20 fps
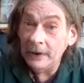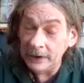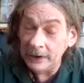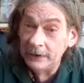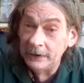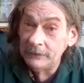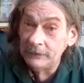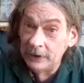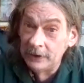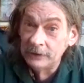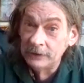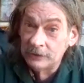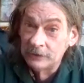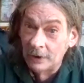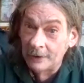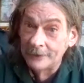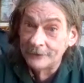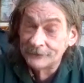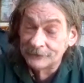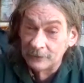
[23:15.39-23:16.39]
it
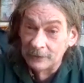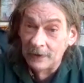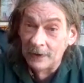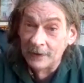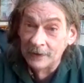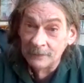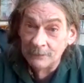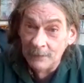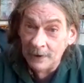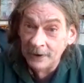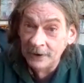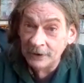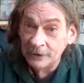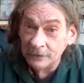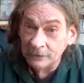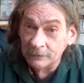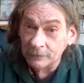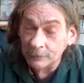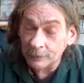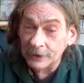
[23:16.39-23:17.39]
costs a lot of money
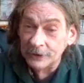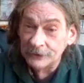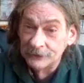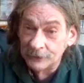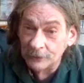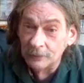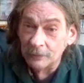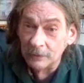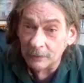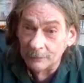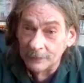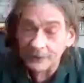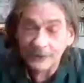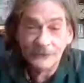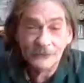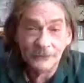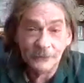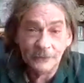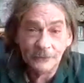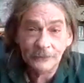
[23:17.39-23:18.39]
to retool a
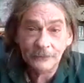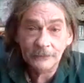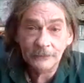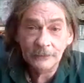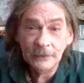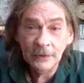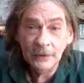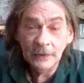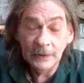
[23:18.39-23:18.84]
business.